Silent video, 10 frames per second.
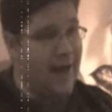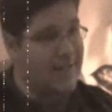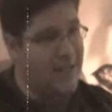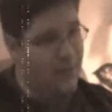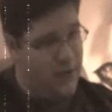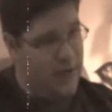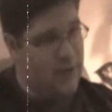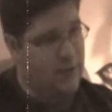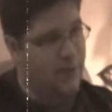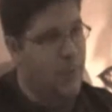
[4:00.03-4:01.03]

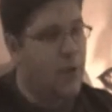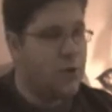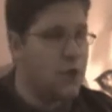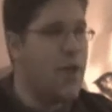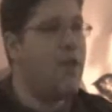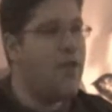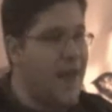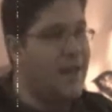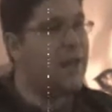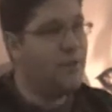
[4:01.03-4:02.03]
activities so that
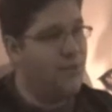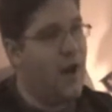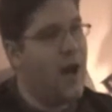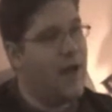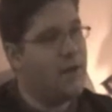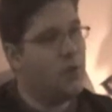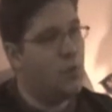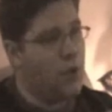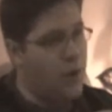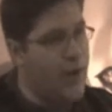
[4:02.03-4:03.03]
they can
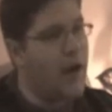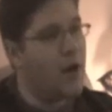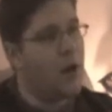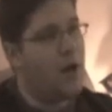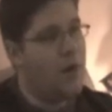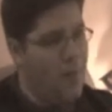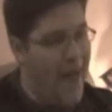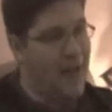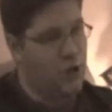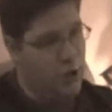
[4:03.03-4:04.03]
find where their
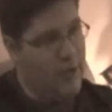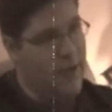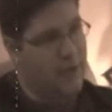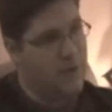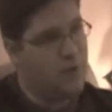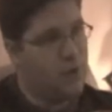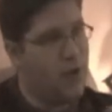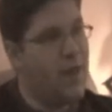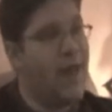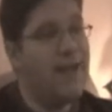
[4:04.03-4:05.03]
passion is and so
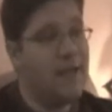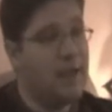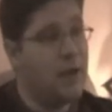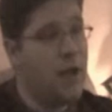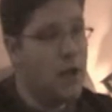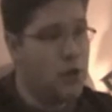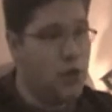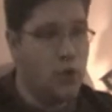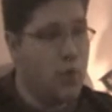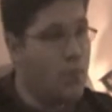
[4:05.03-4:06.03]
that they can
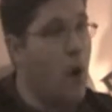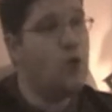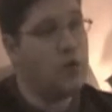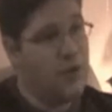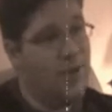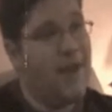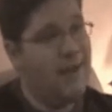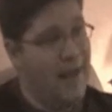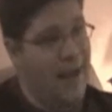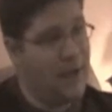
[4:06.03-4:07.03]
do the most that
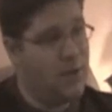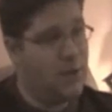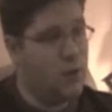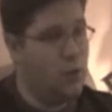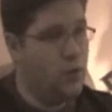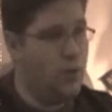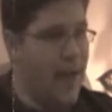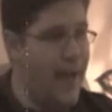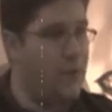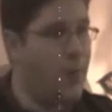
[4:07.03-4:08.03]
they can to
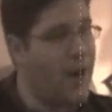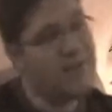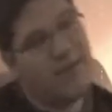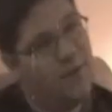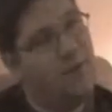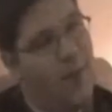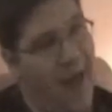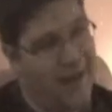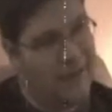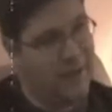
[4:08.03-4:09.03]
have a positive
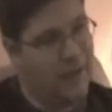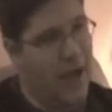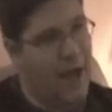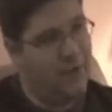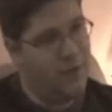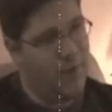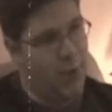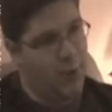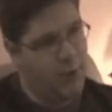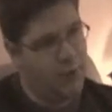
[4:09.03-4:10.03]
impact in the lives of
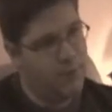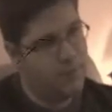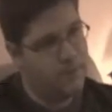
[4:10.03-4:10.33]
others.